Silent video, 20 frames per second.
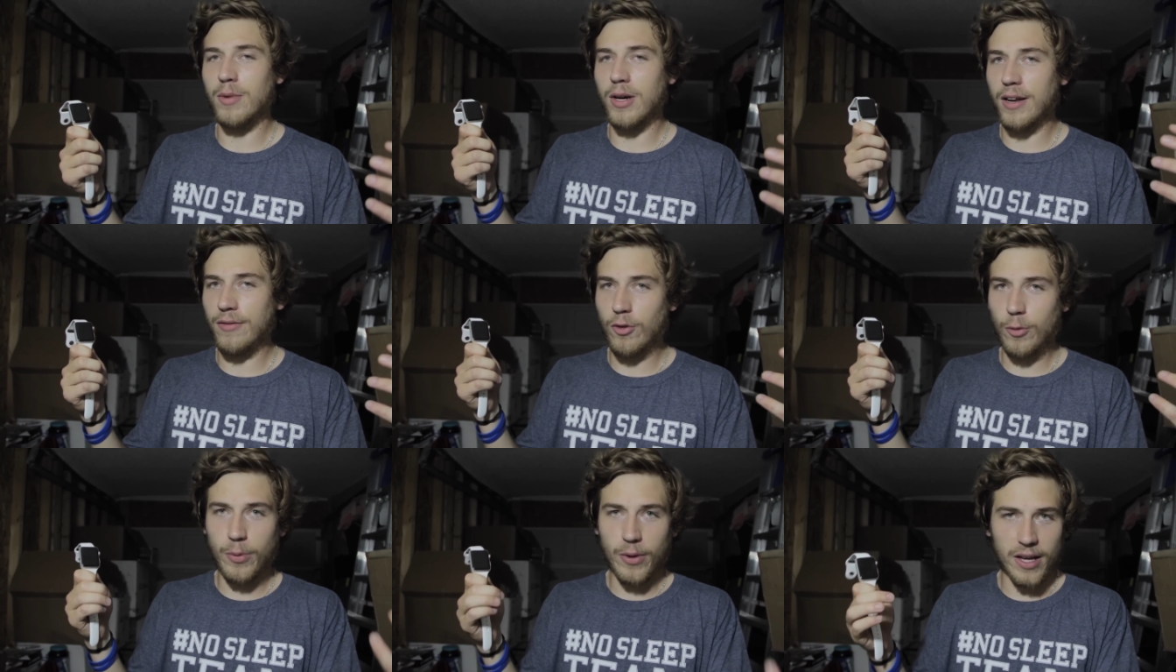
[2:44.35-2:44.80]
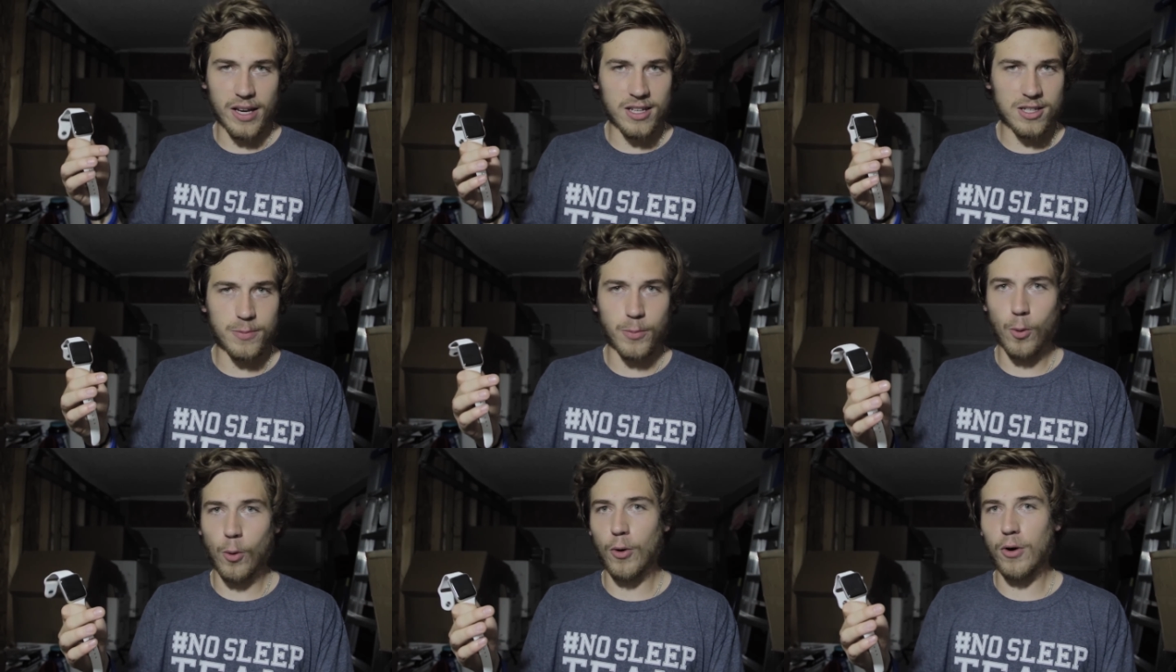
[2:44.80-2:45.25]
but if you're playing
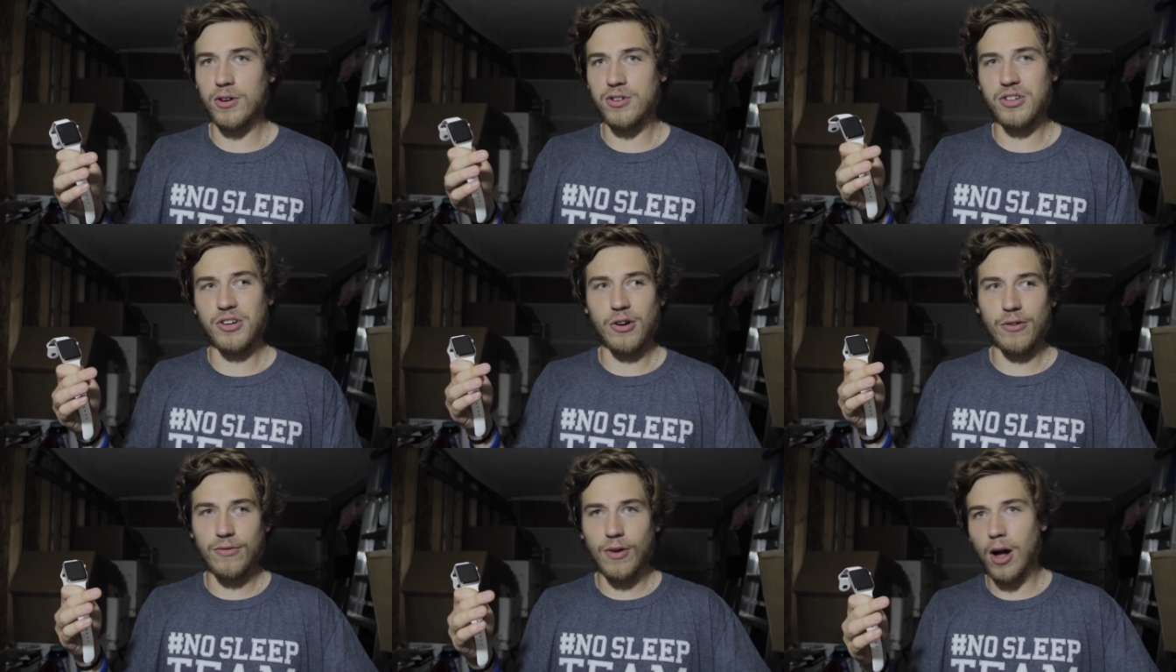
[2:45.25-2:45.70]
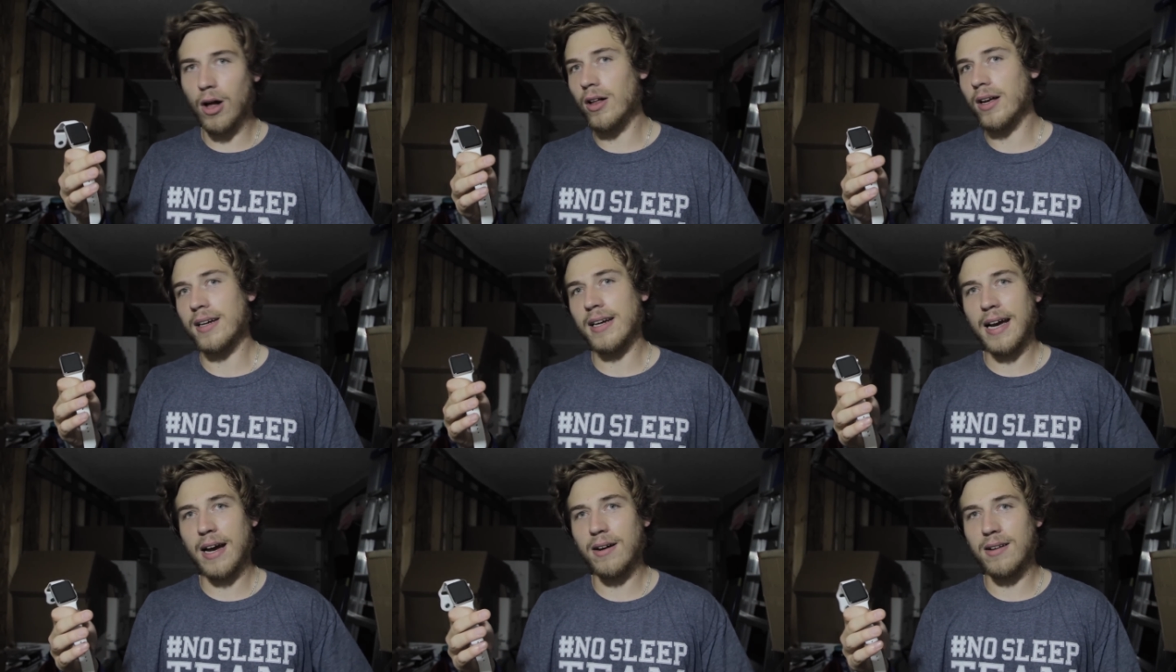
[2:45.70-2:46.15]
sports and you're
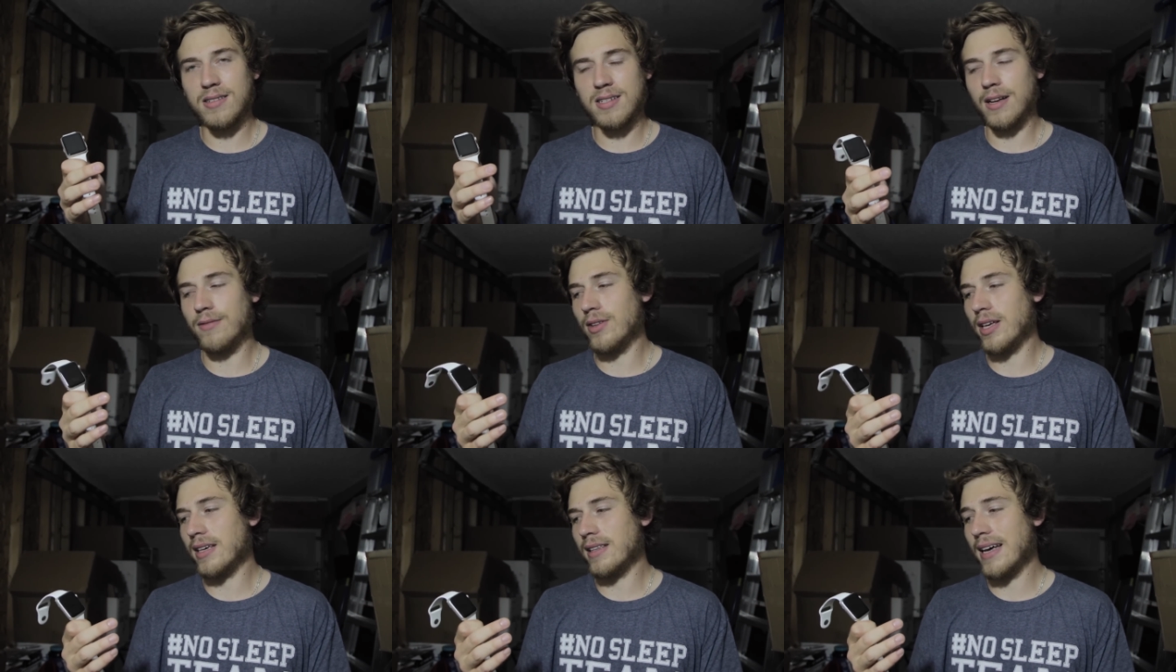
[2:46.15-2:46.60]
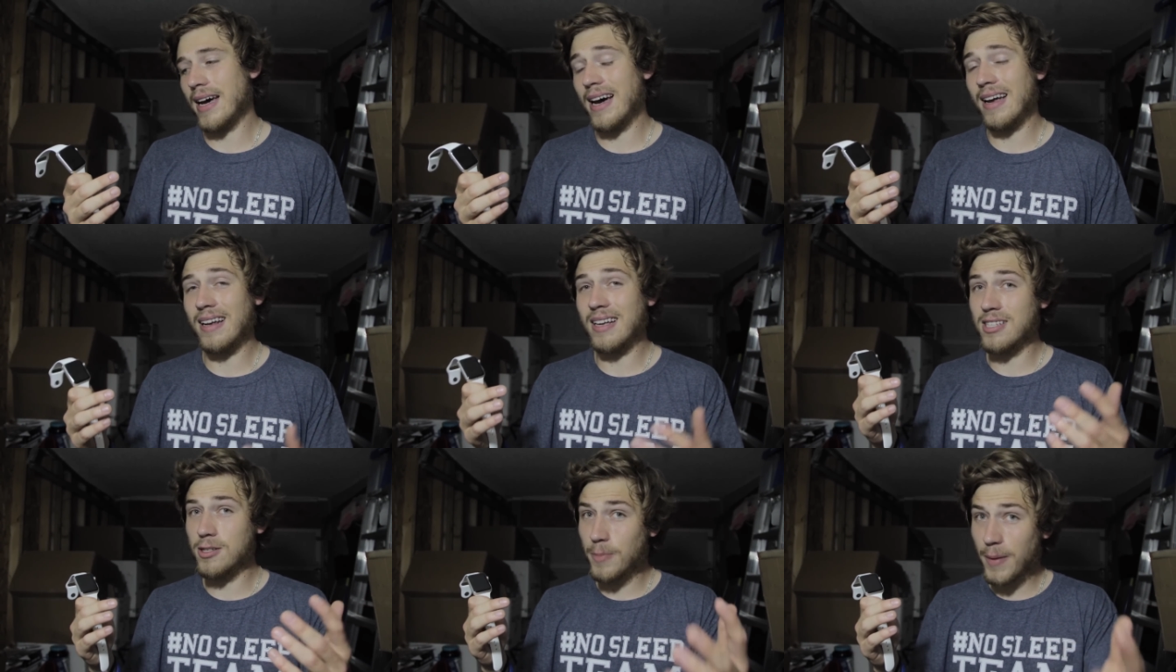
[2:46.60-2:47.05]
falling down and stuff like
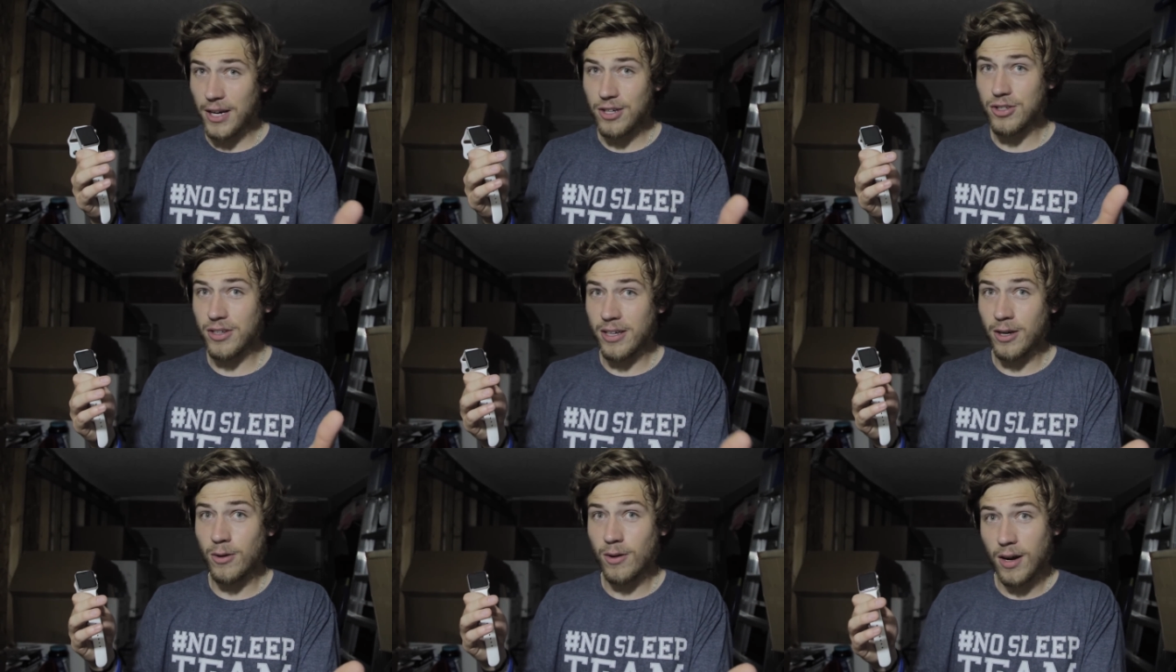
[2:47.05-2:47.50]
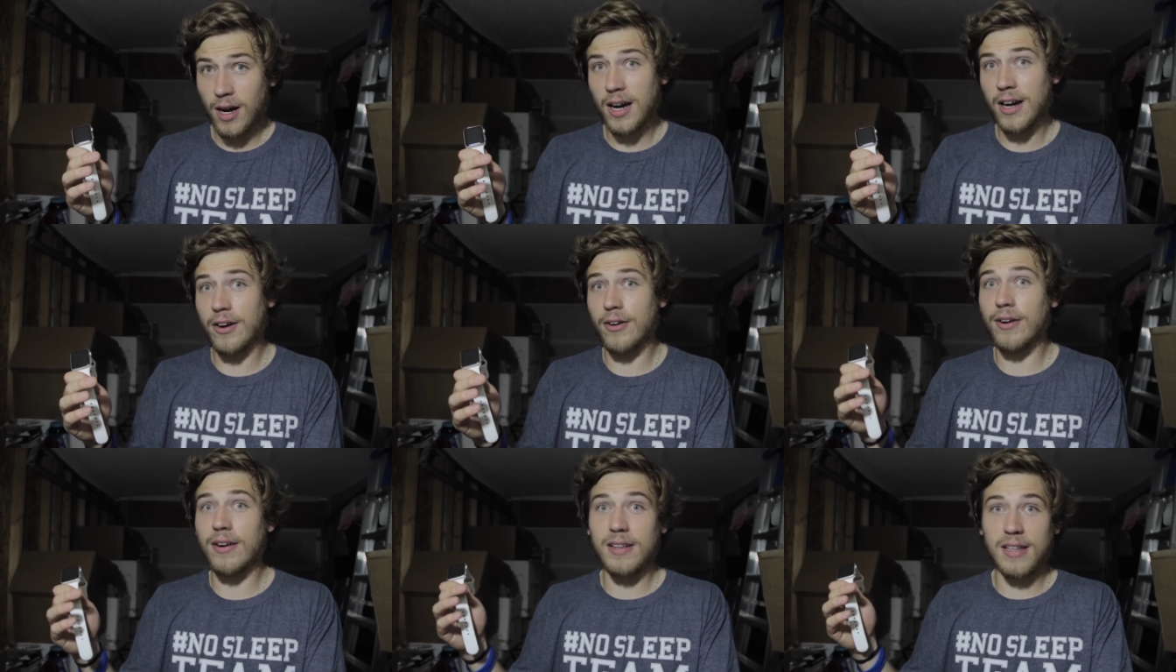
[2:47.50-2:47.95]
that, especially on
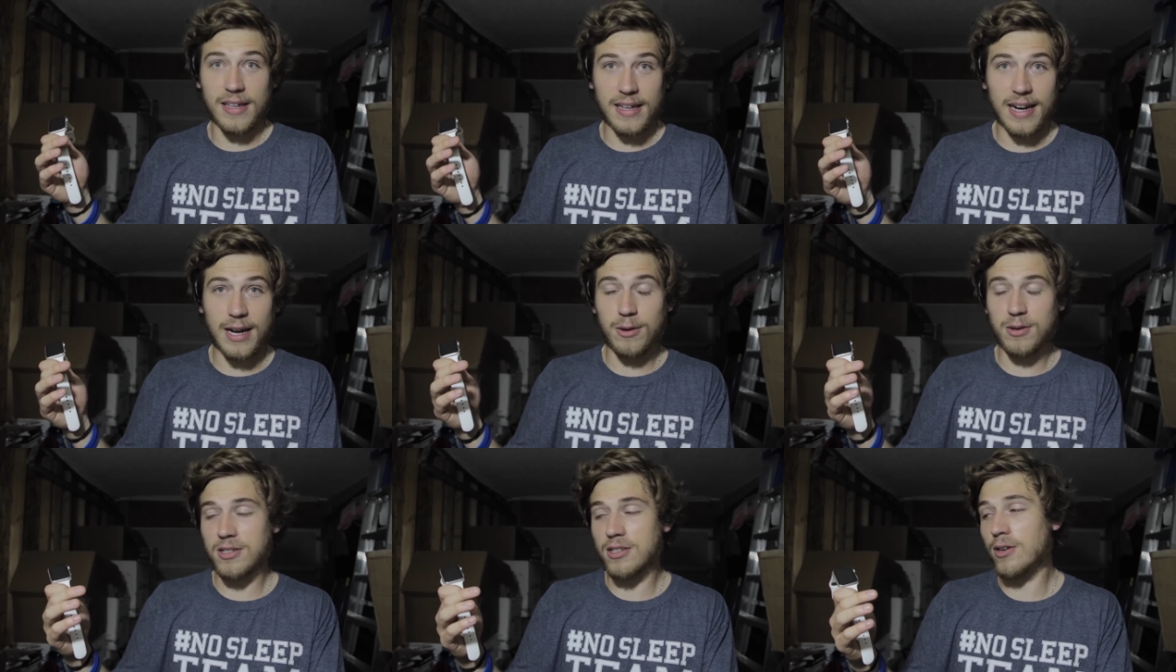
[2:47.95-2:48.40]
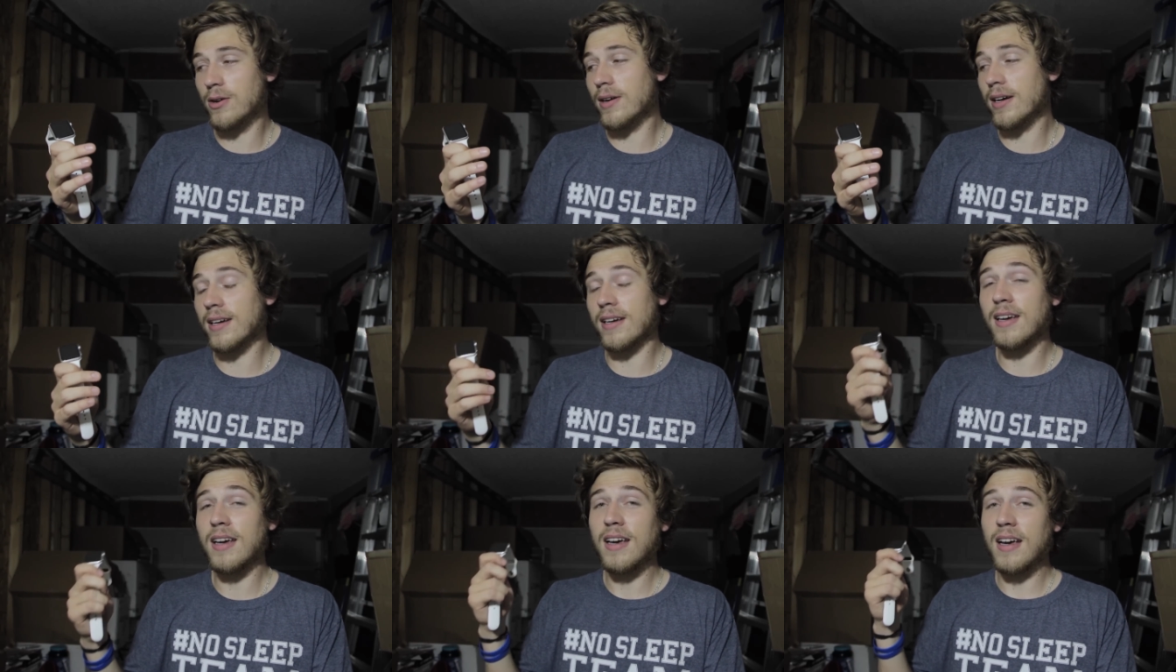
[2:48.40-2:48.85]
concrete like I was
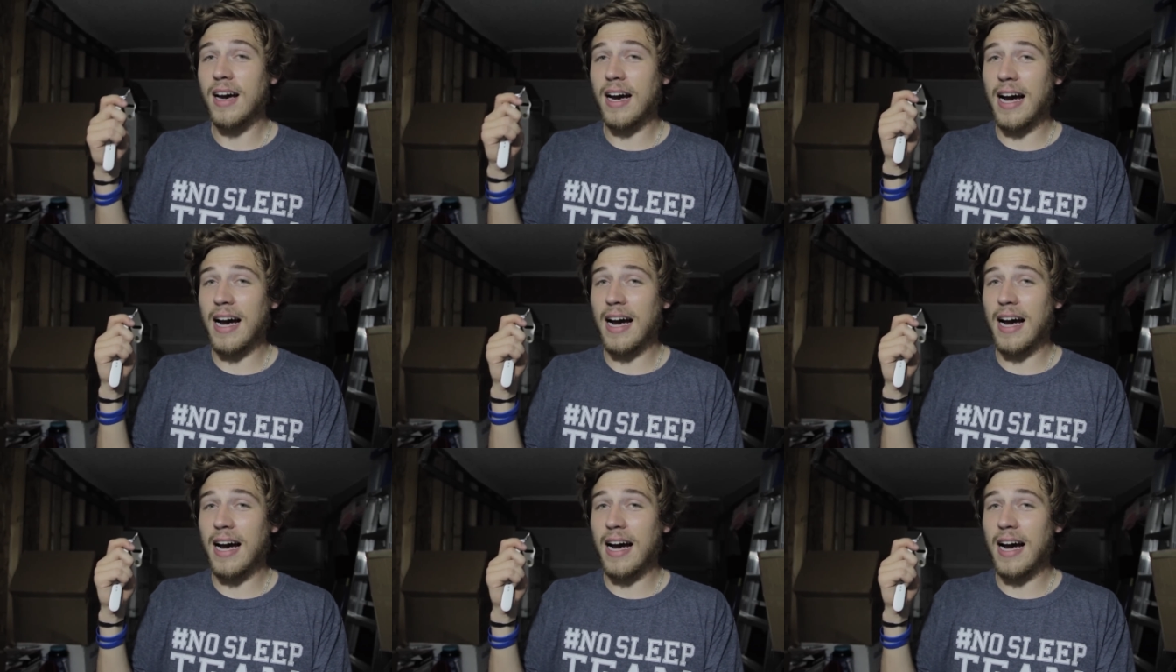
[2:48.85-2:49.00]
doing,